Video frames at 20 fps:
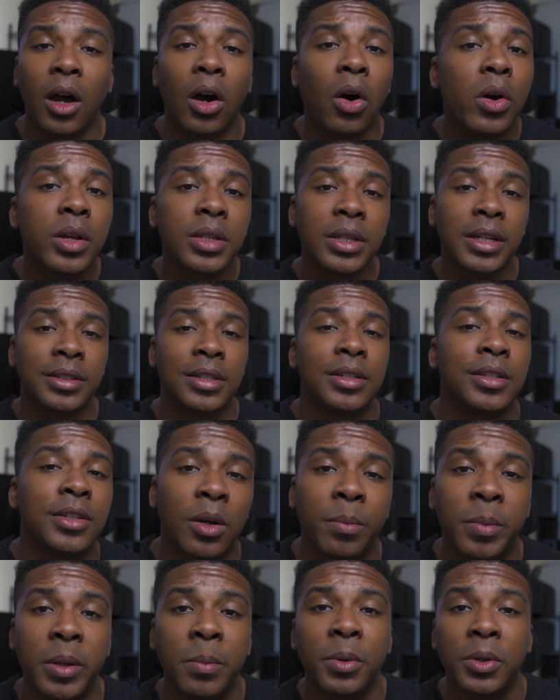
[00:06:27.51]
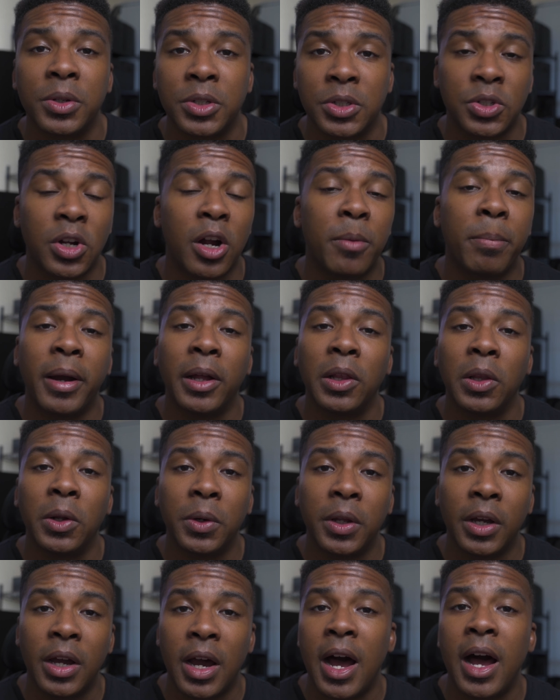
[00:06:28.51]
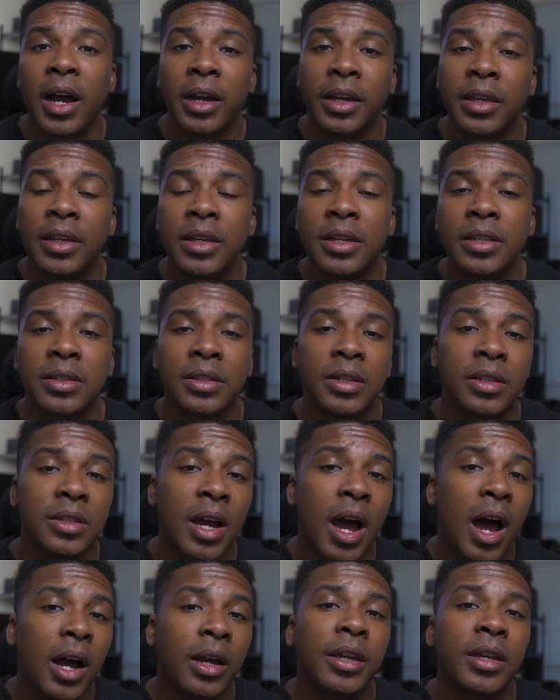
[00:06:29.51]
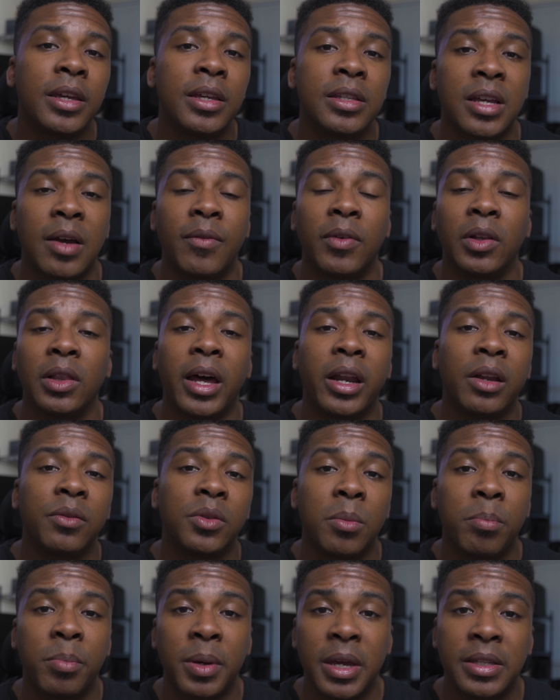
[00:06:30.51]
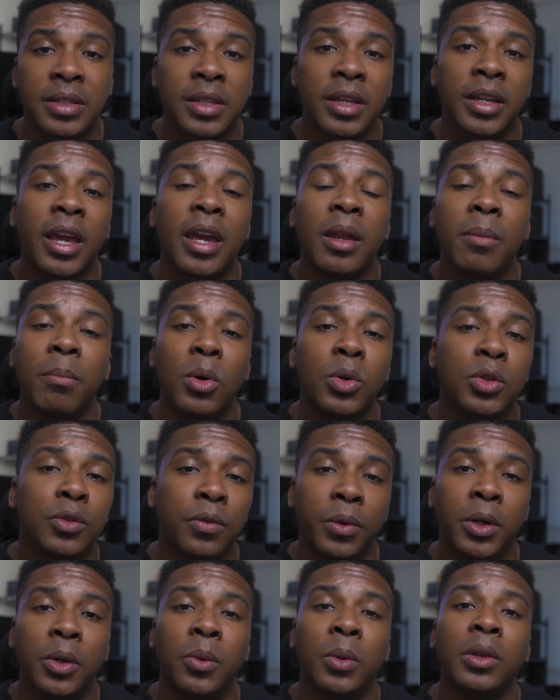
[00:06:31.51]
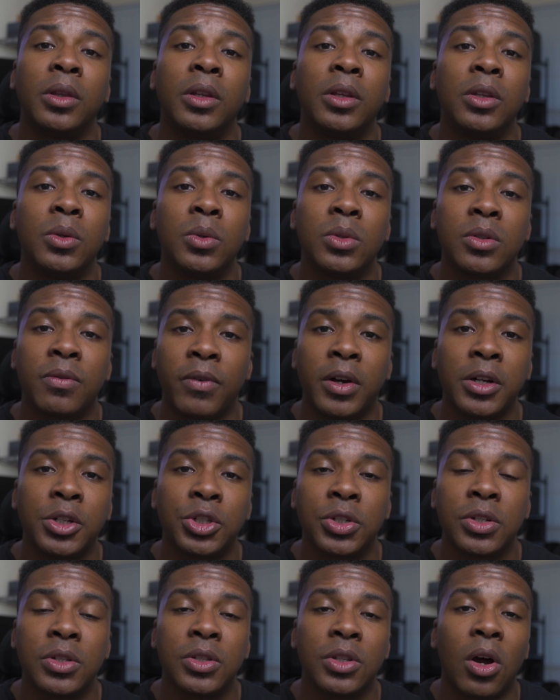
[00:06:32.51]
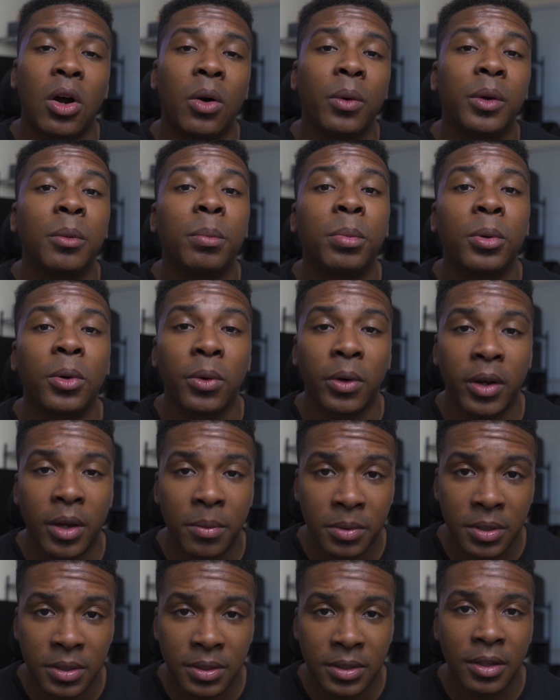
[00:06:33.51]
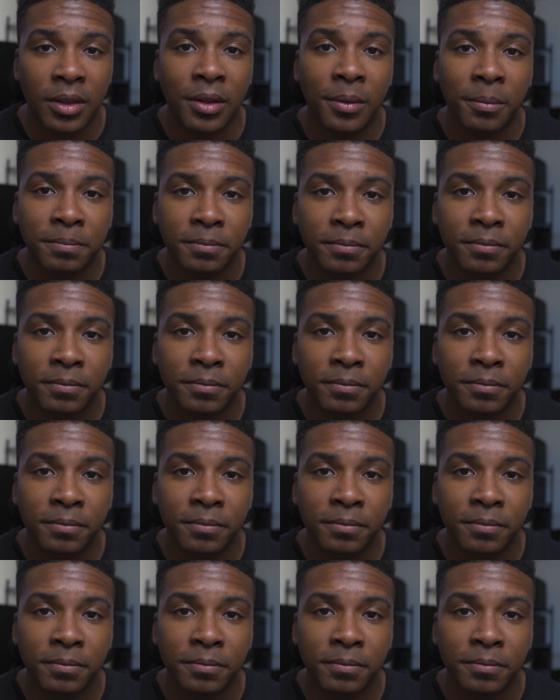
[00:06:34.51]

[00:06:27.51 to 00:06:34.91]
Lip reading: always like to tell people to start by learning hotkeys, since hotkeys have a lot of the basic and most frequently used functions already programmed into them.